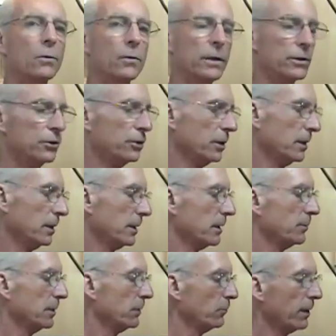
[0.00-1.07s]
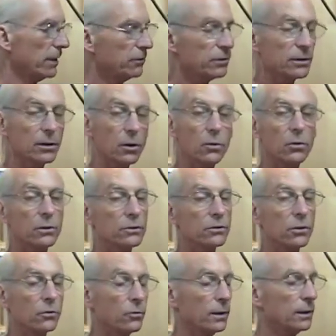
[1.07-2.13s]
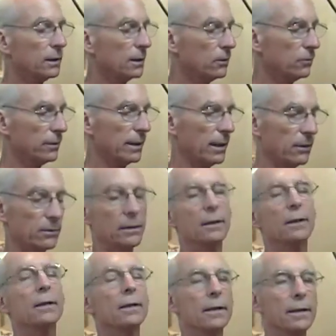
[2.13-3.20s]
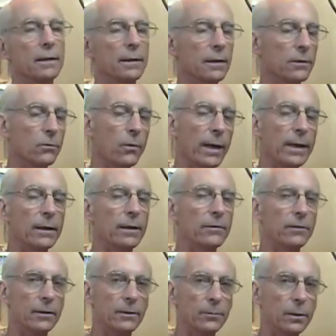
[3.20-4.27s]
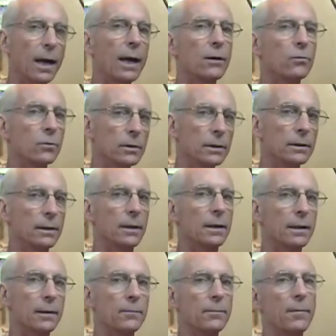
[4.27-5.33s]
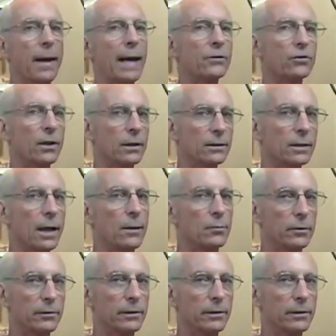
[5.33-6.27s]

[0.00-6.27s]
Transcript: which can be raised and lowered so quickly without the weight of a plywood mass on top of